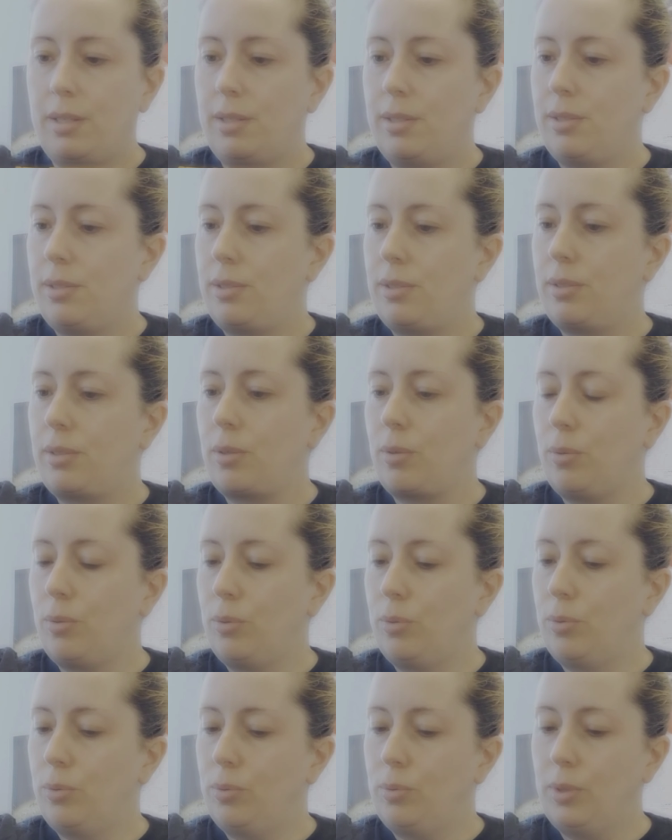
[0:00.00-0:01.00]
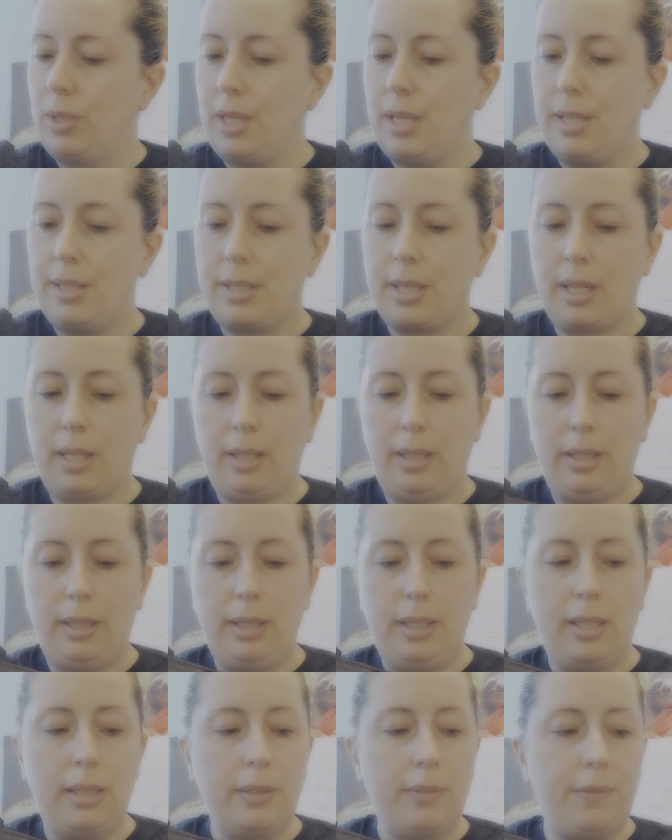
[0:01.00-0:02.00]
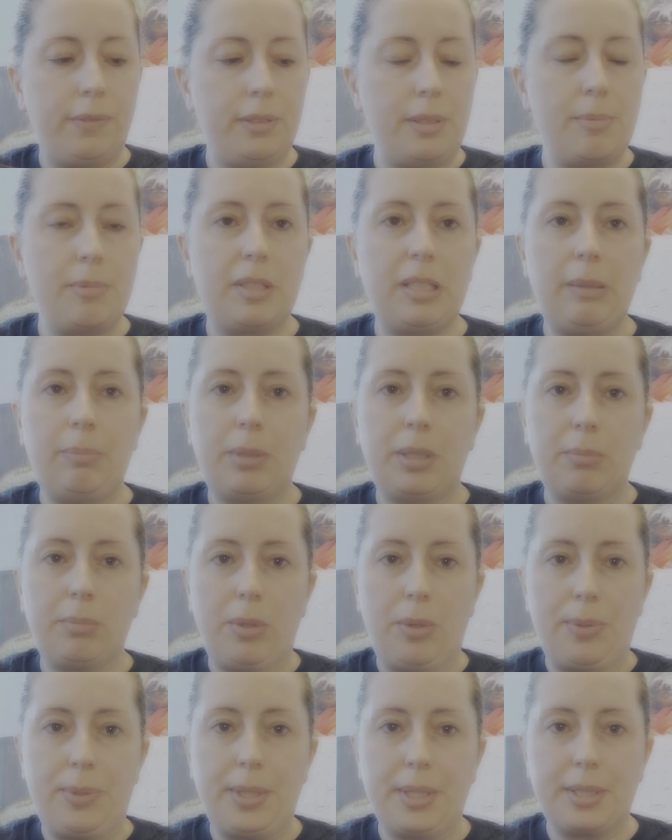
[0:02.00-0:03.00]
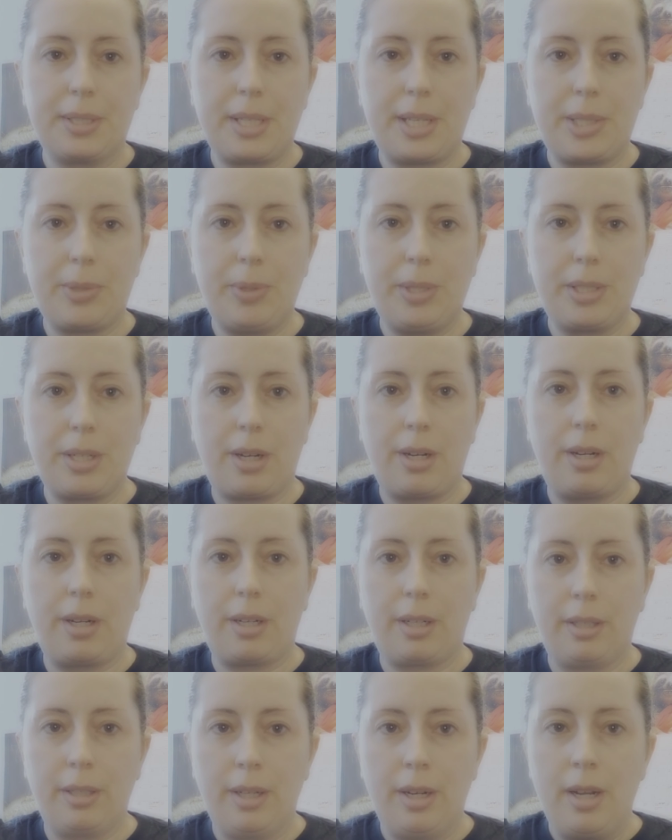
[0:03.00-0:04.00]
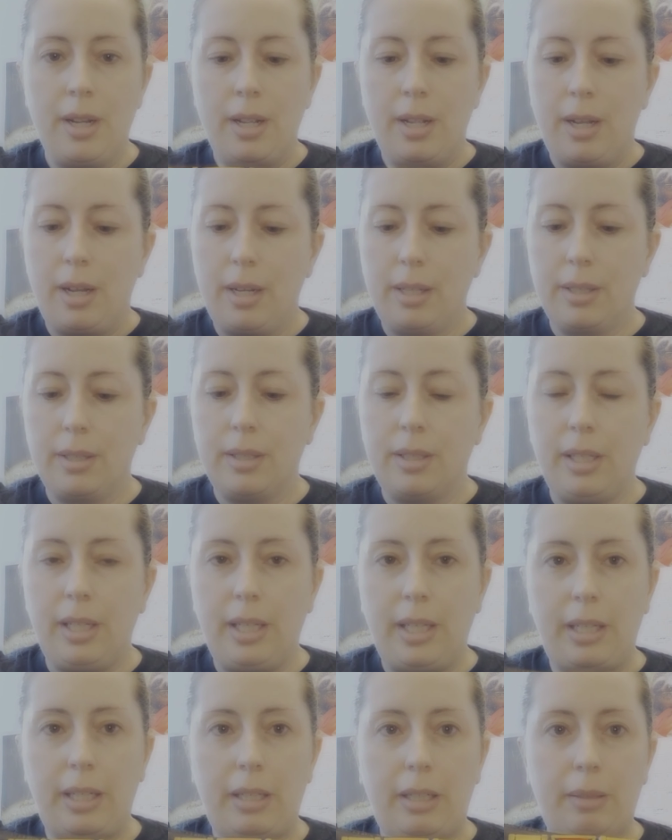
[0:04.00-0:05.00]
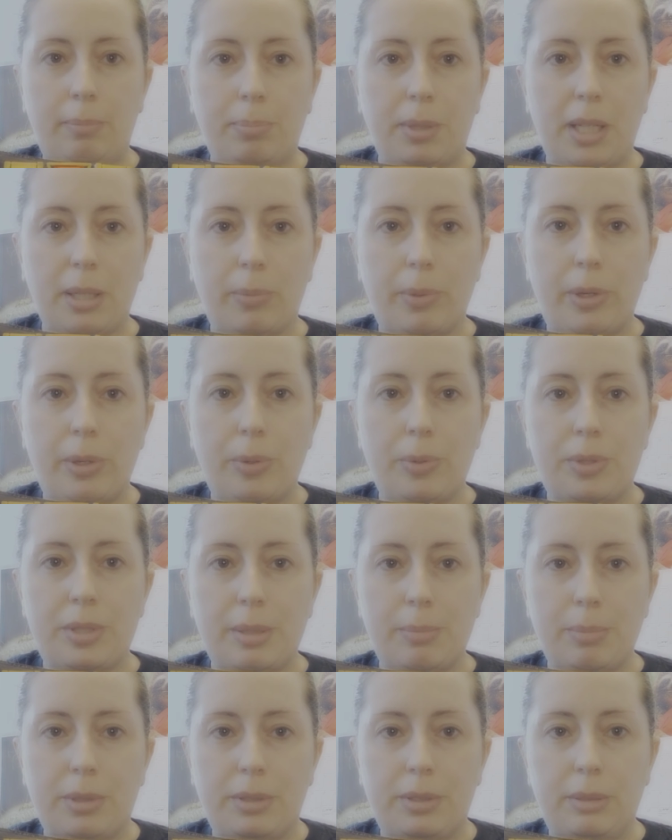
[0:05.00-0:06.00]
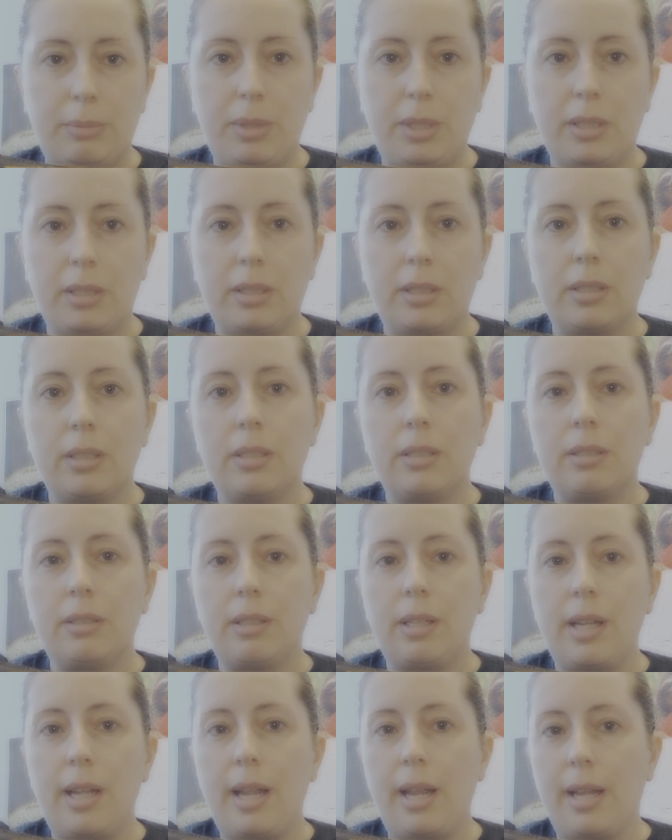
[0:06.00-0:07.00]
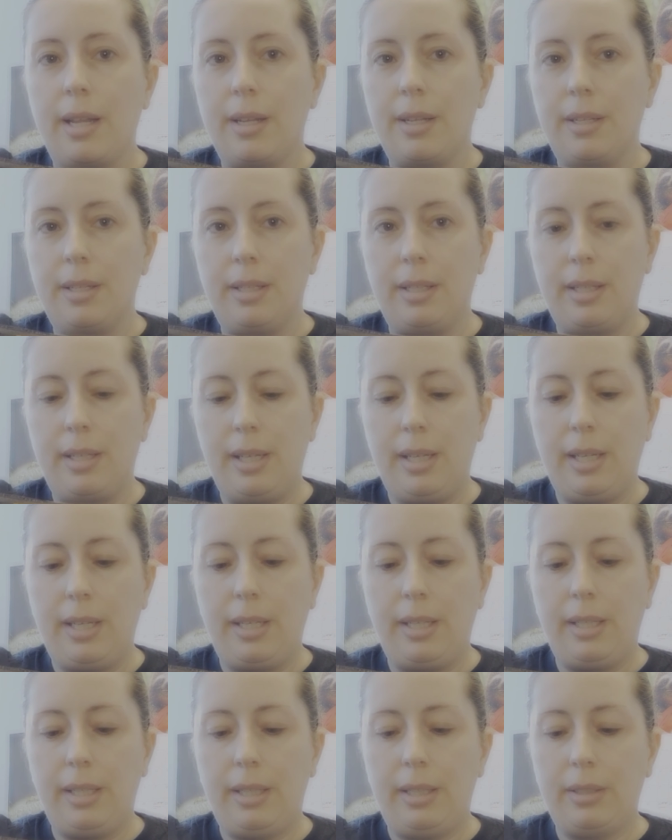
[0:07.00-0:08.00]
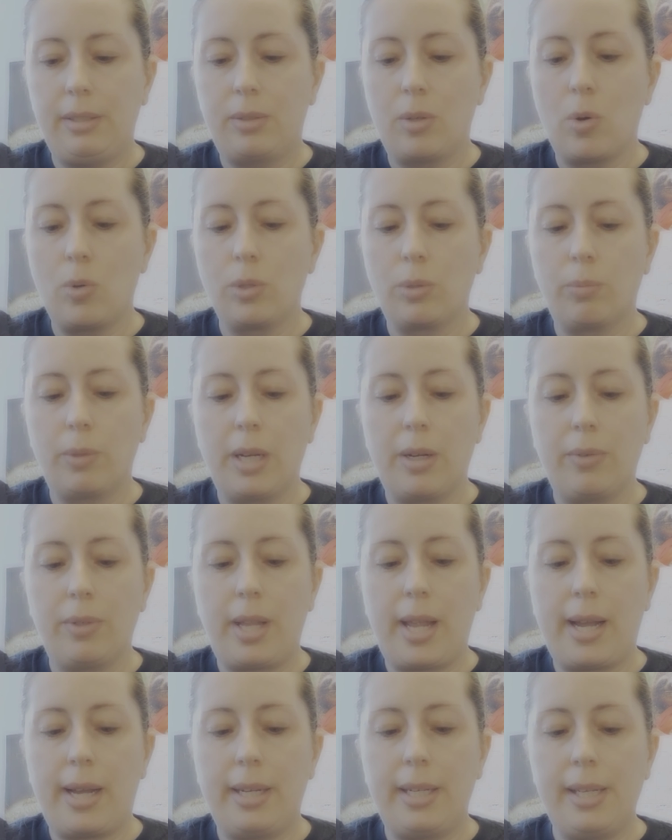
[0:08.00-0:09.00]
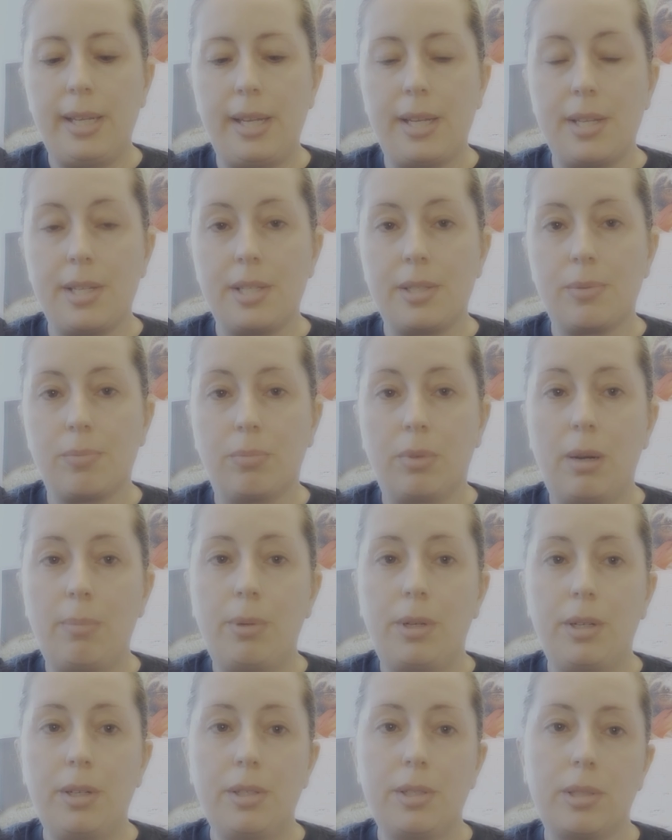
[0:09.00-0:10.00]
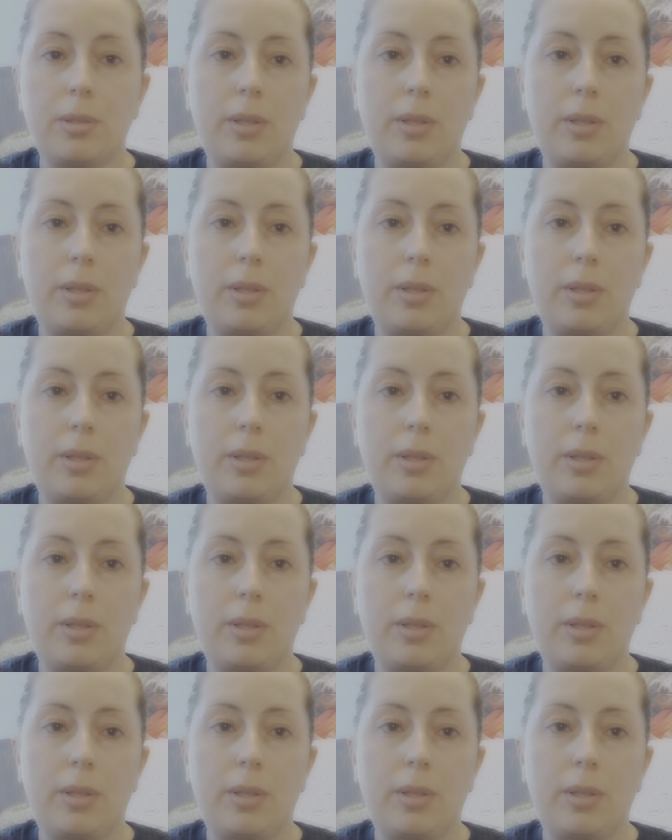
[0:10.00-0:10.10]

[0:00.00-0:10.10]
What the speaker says: So it's a little flimsy, but most accessories are. The Black Widow symbol in the middle and the gold around that is rubber,